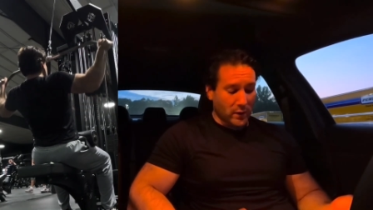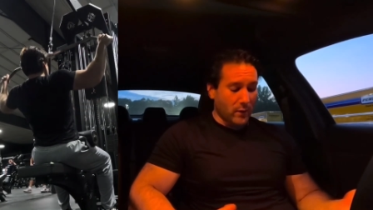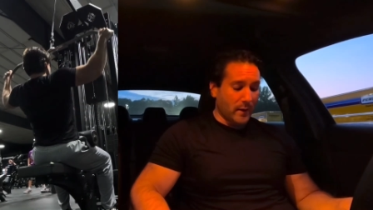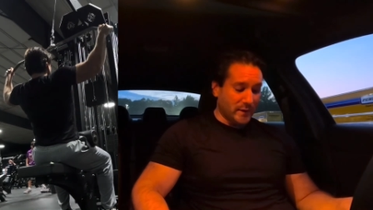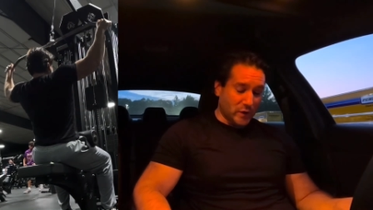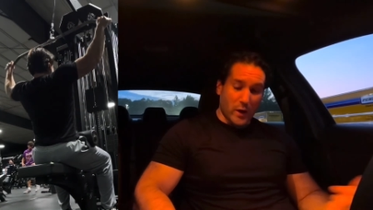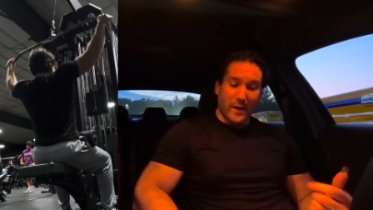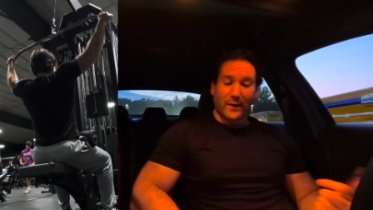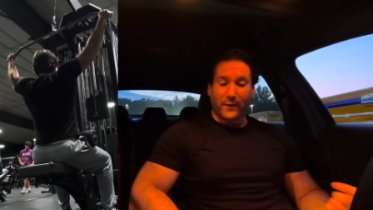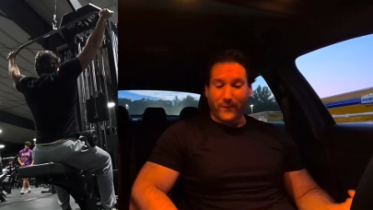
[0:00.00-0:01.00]
So it's good,
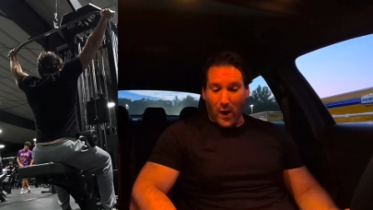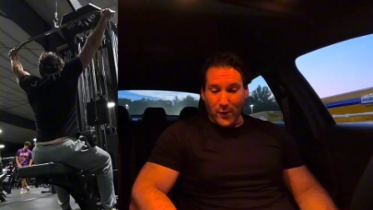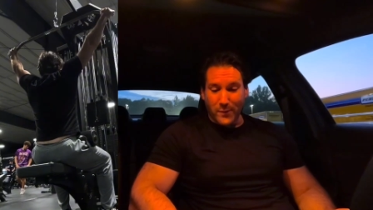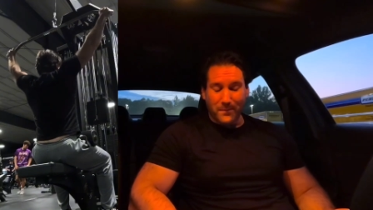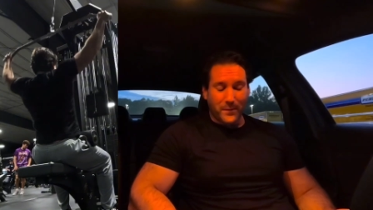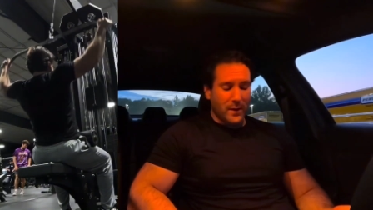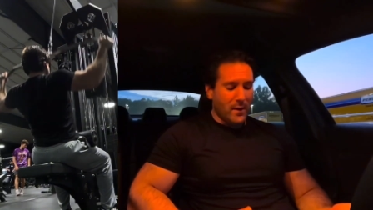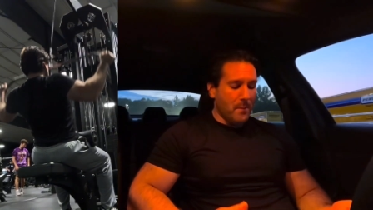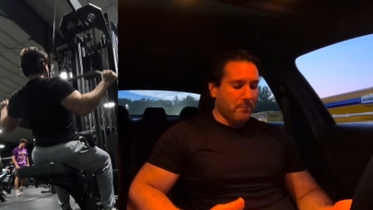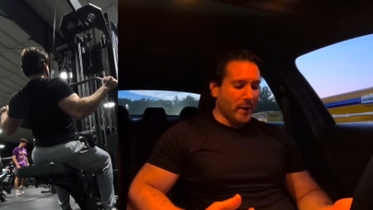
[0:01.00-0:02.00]
I got the volume,
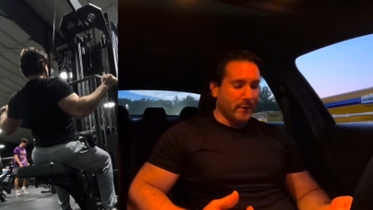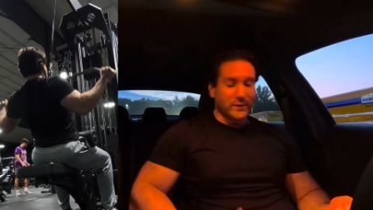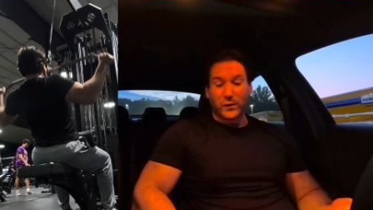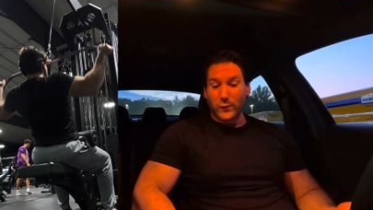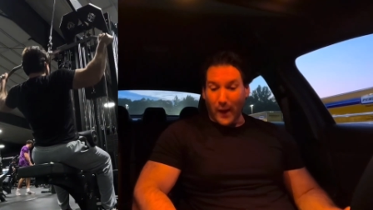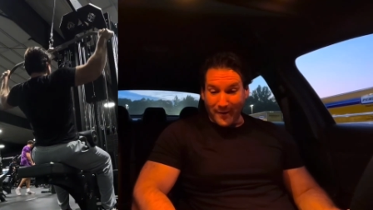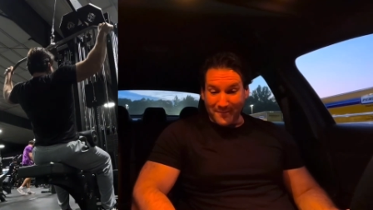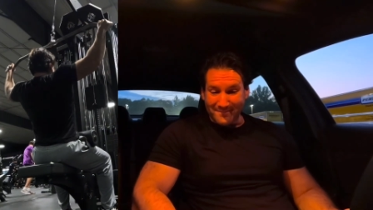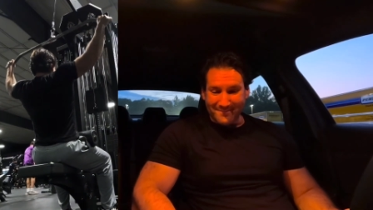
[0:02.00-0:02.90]
but it was too light.